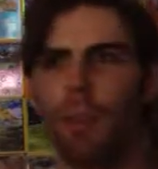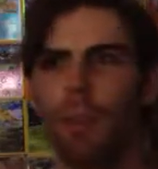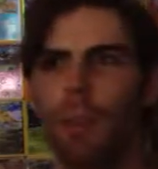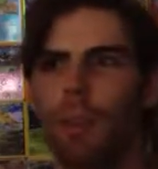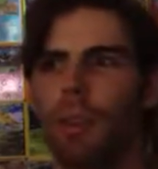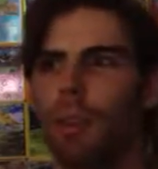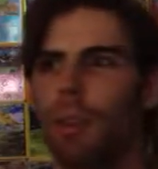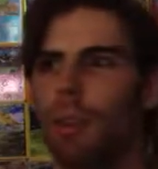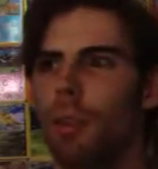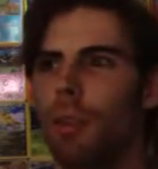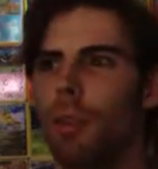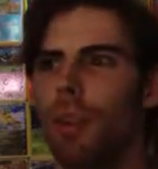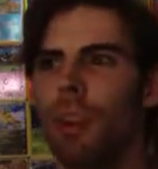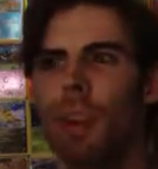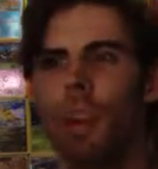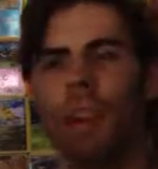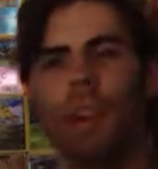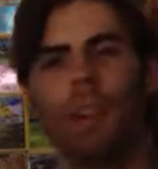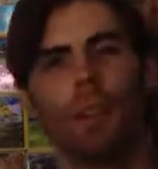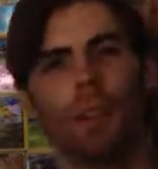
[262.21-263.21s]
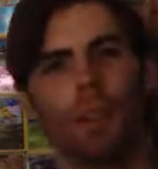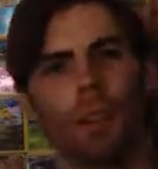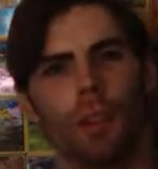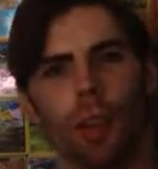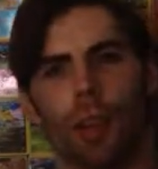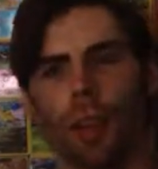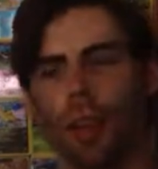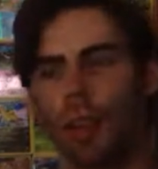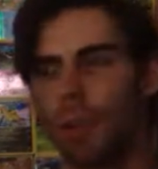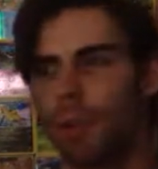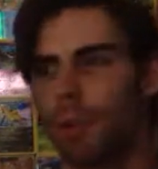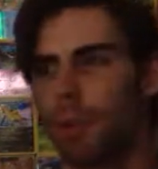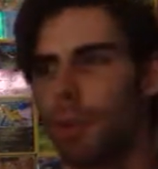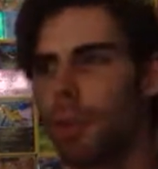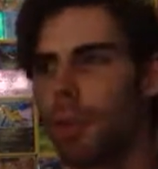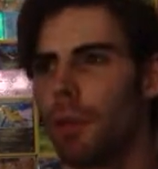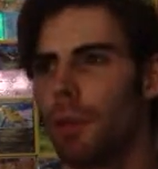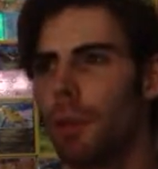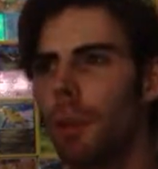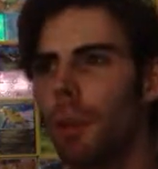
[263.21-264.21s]
Mewtwo for Darkness
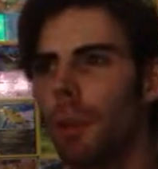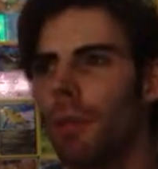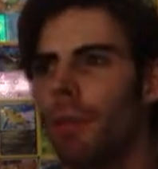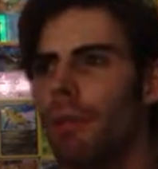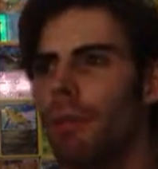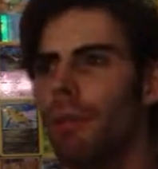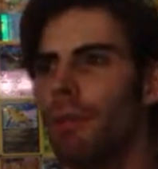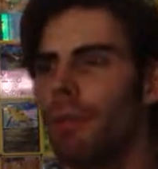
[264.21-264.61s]
Pokemon.